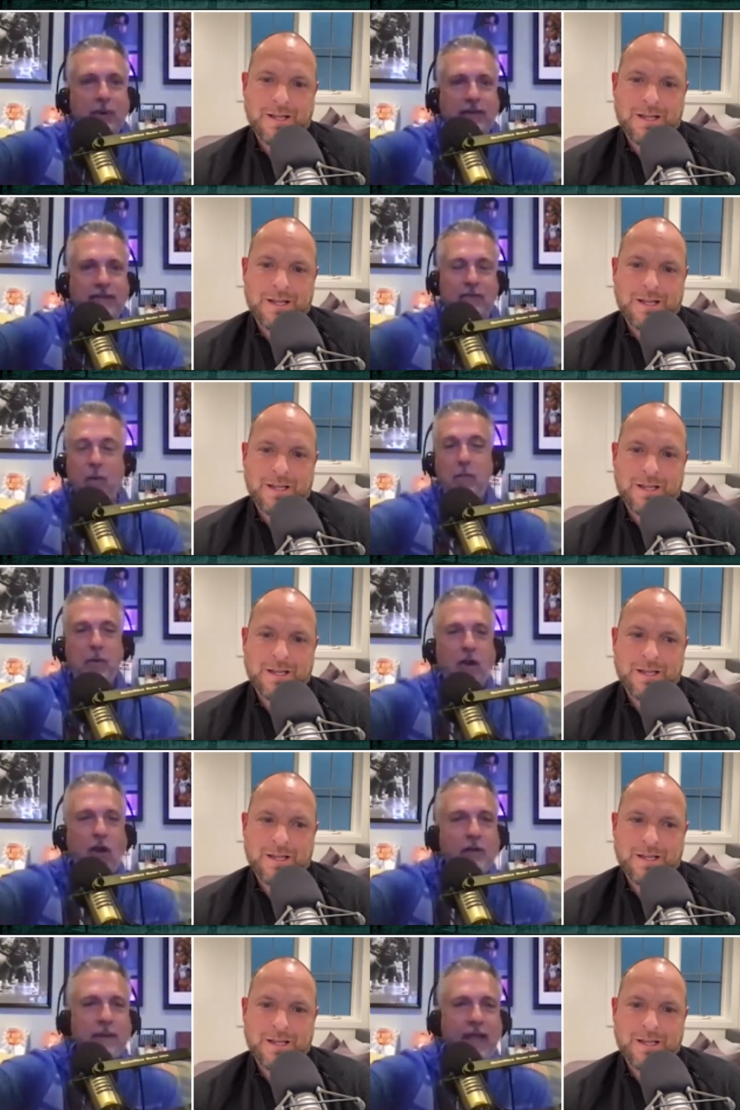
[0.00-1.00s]
Speaker 1: point to. Well,
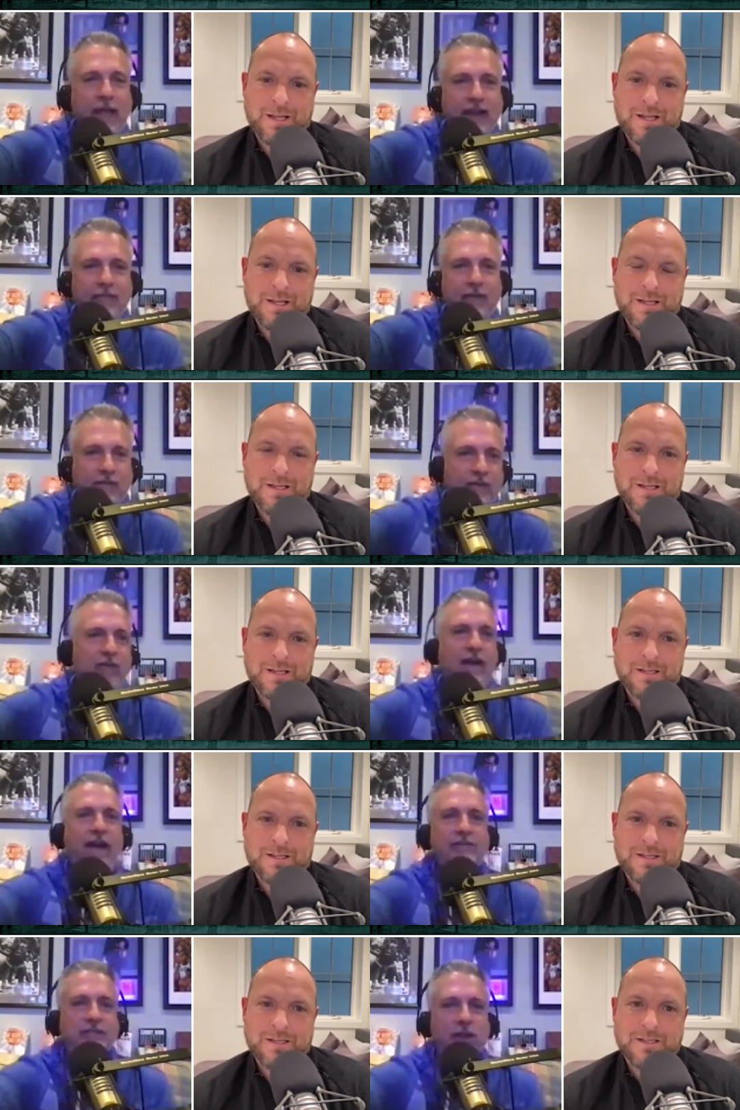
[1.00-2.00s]
Bernard made it at
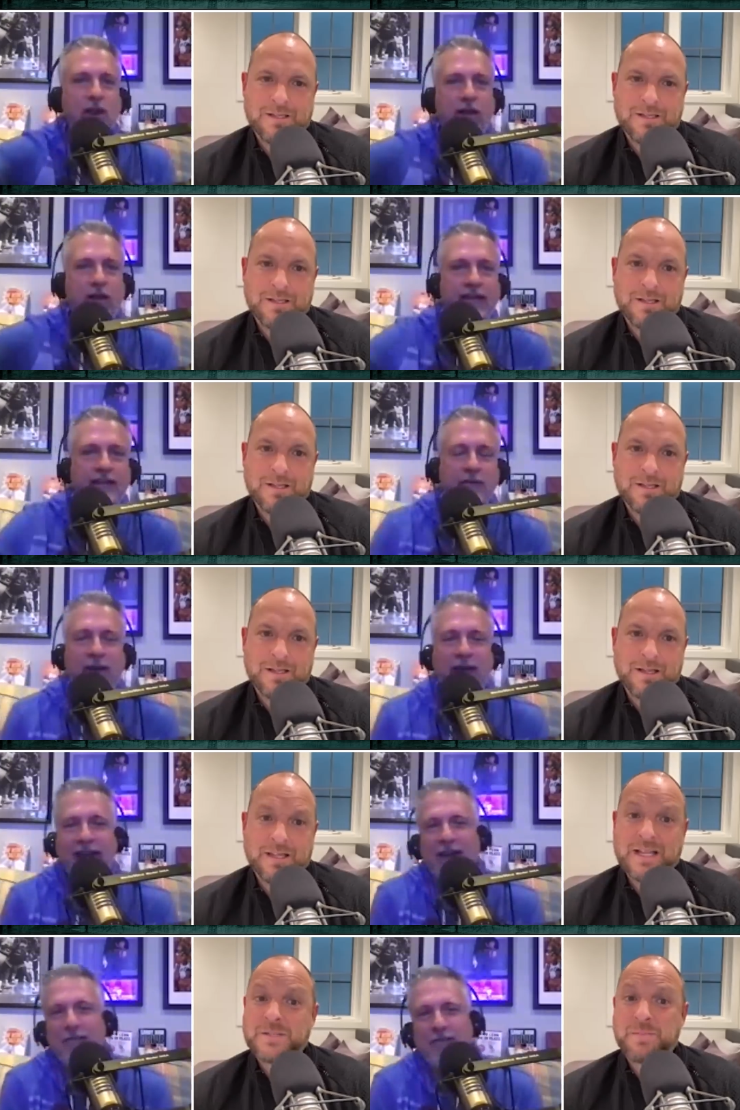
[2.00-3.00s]
55, so now I get
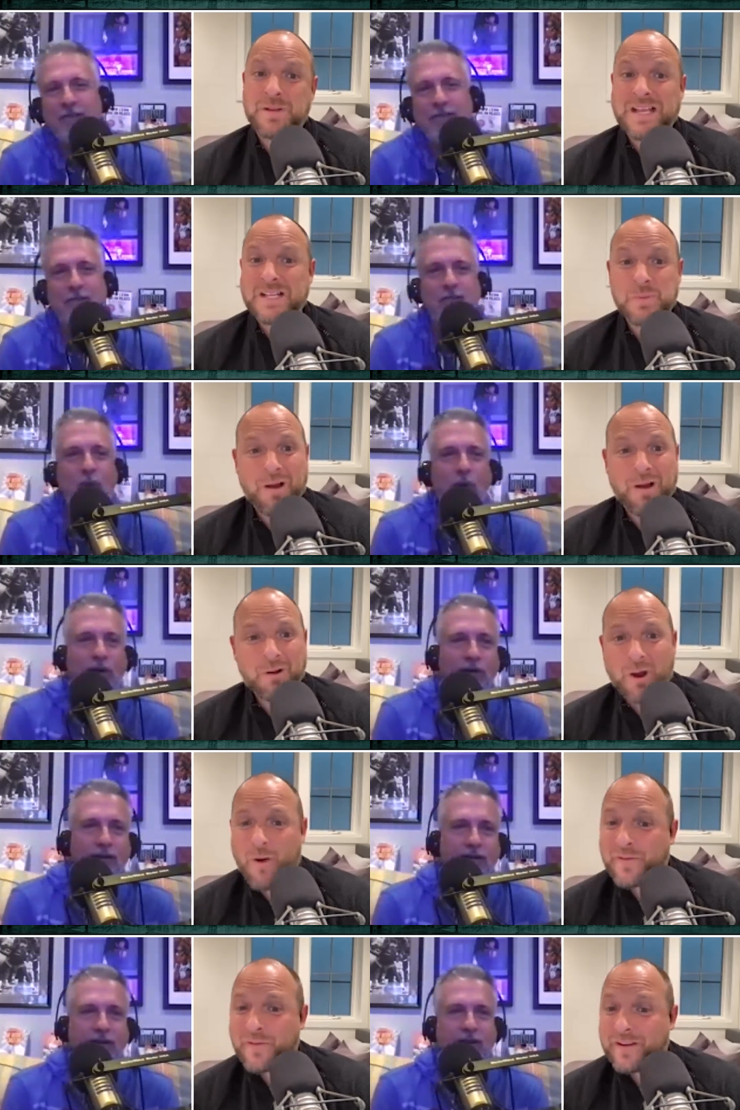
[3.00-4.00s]
Durant.
Speaker 2: Now but that's without
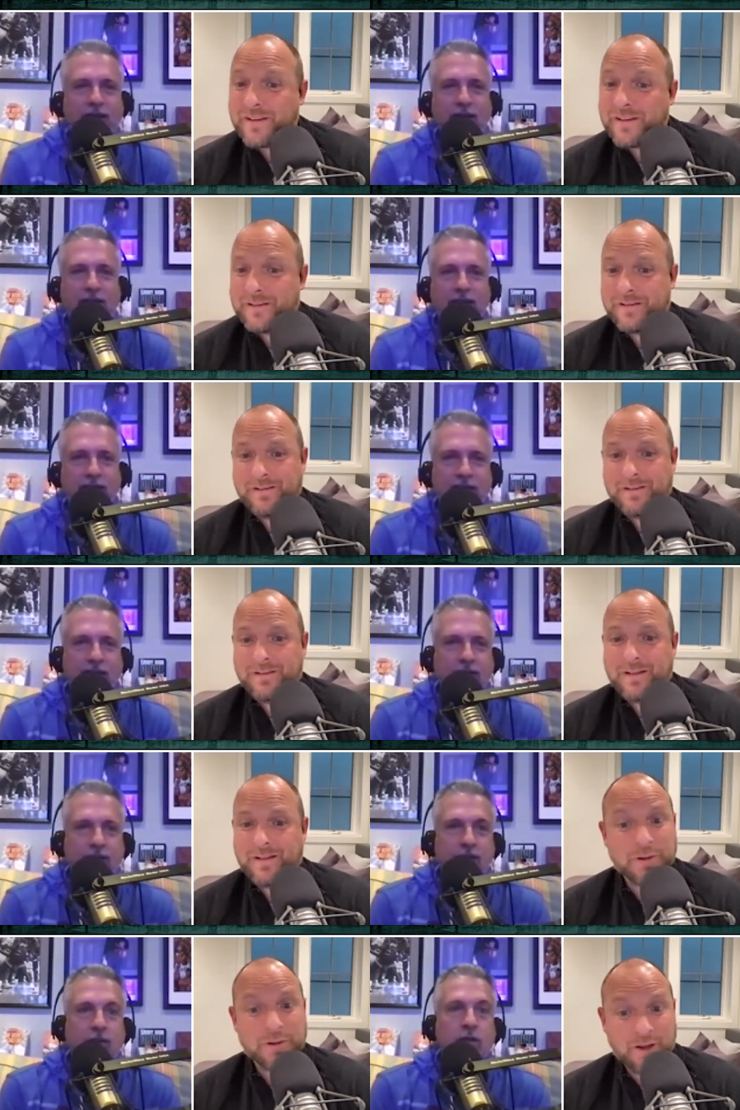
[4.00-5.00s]
COVID
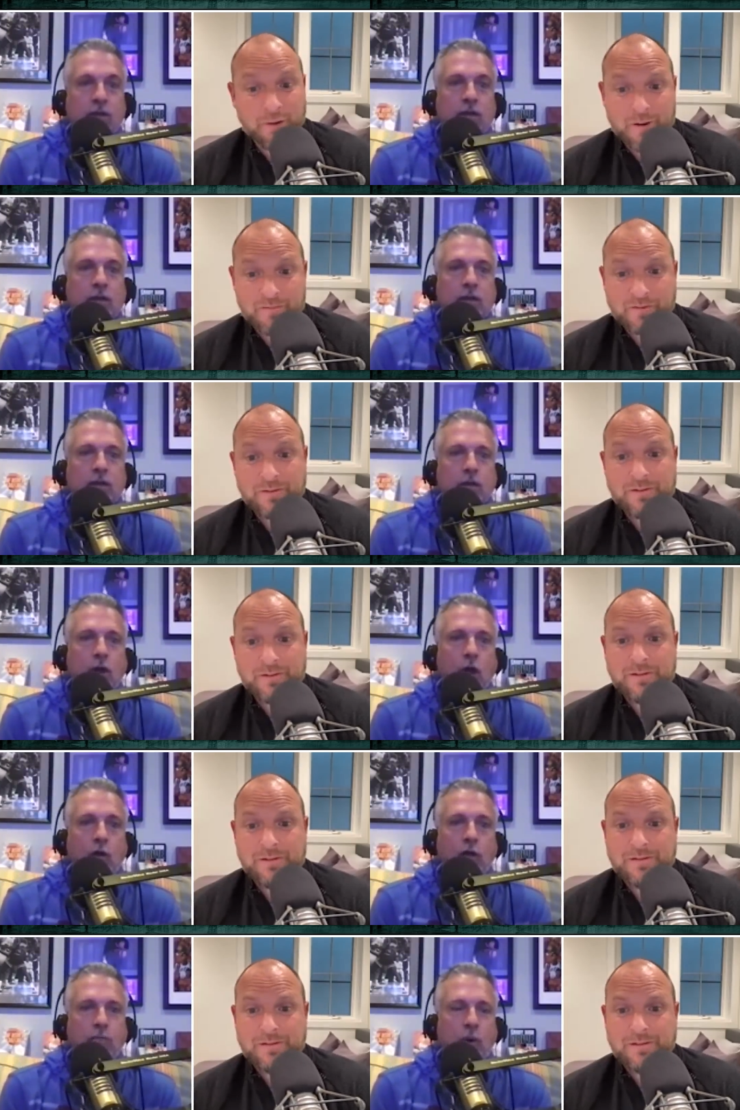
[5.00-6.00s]
that we know of.
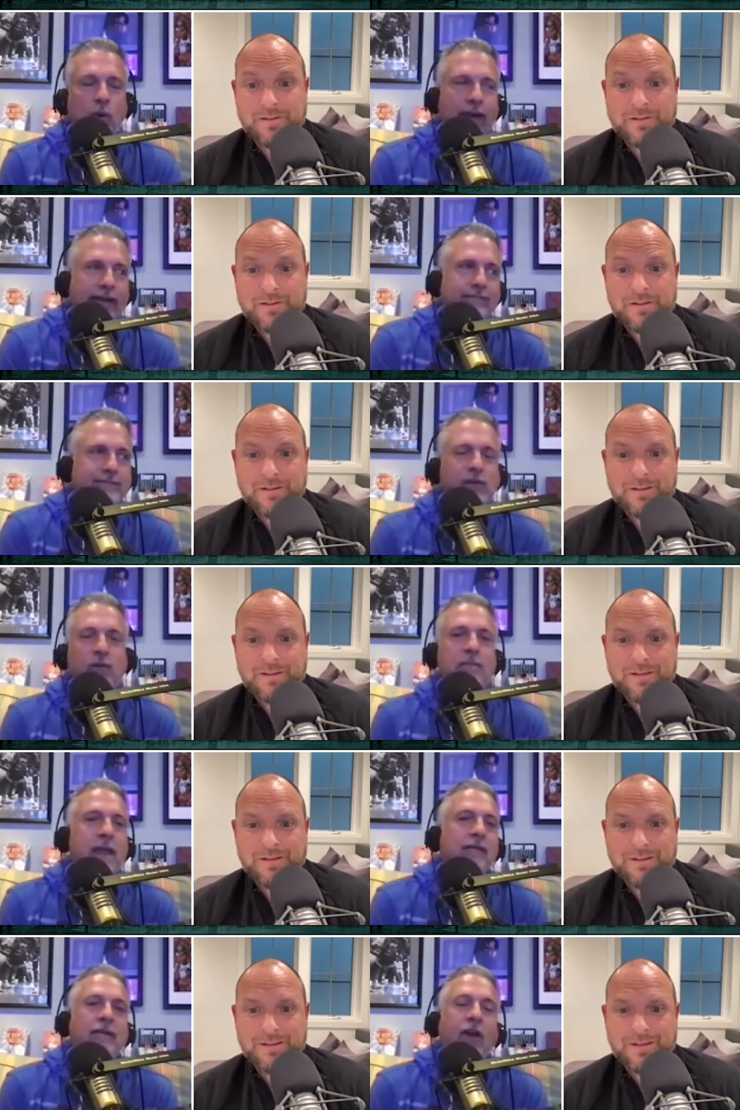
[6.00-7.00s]
Speaker 1: Oh, good point. So,
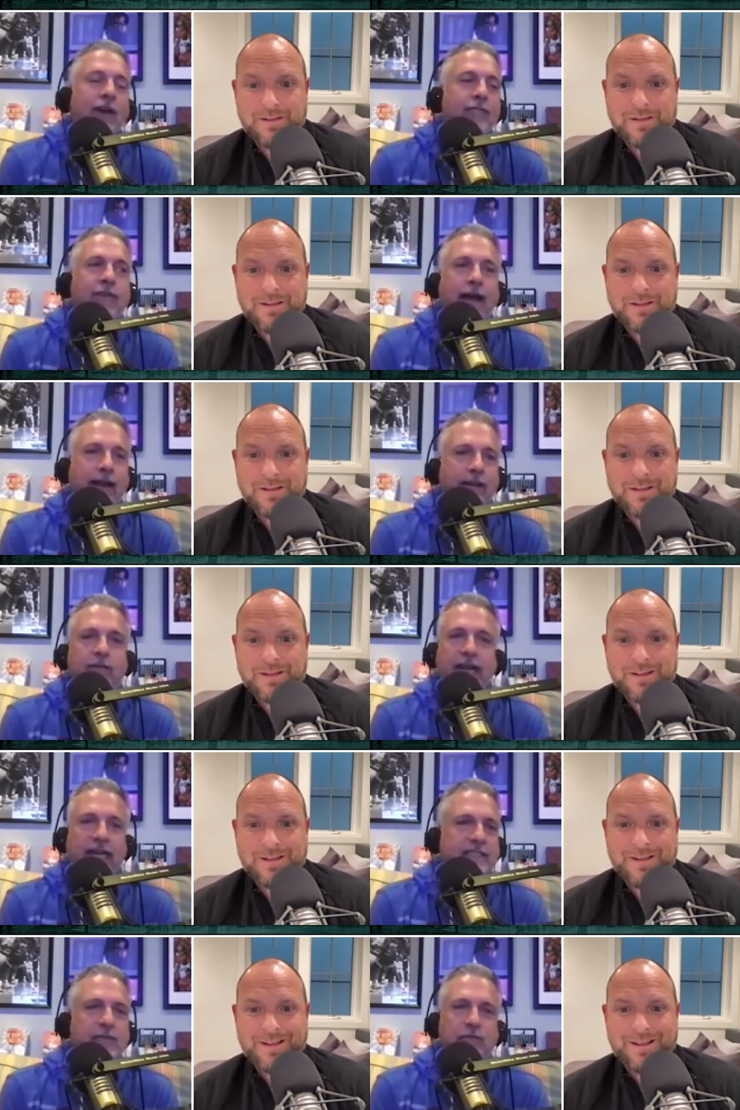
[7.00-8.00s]
all right, fine. If he
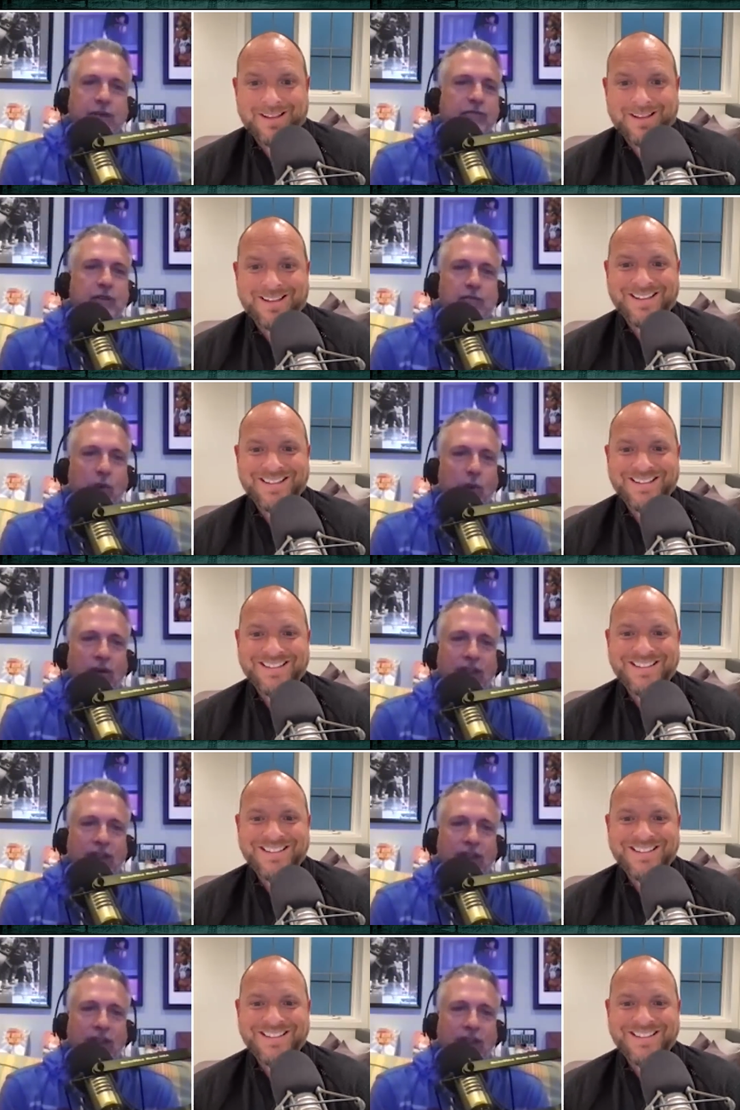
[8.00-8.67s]
gets to 54,